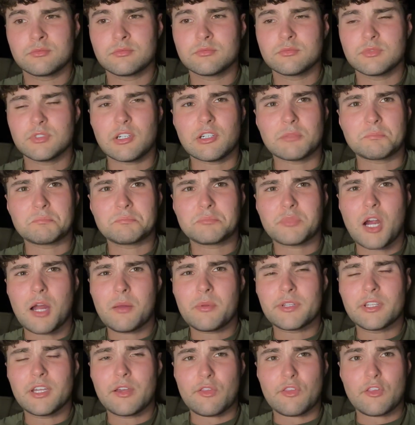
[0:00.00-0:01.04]
or probably
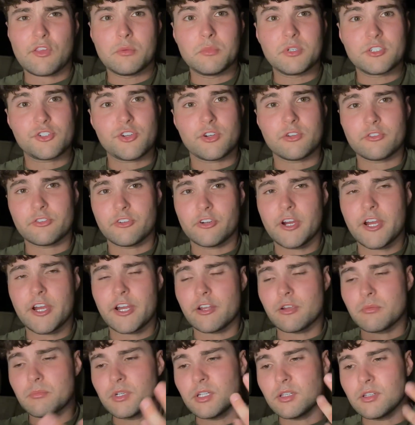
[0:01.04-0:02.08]
not so much on
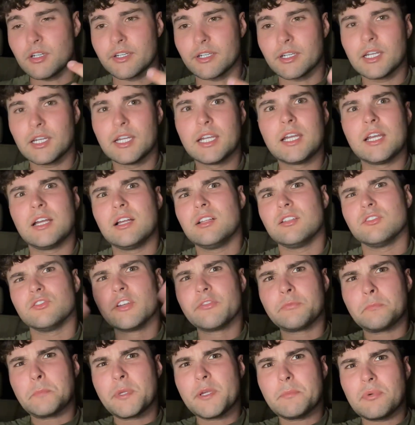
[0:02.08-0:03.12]
degrading, but like
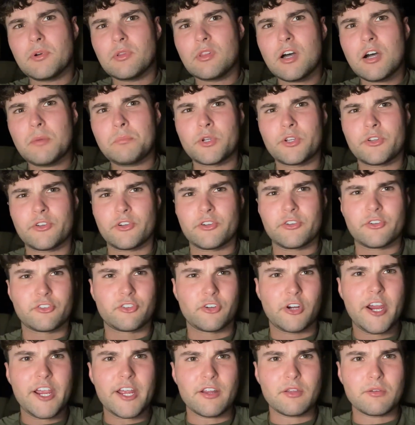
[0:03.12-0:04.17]
lift people up when they're
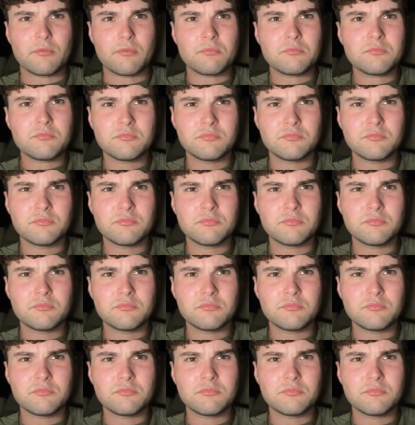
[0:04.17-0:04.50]
degrading,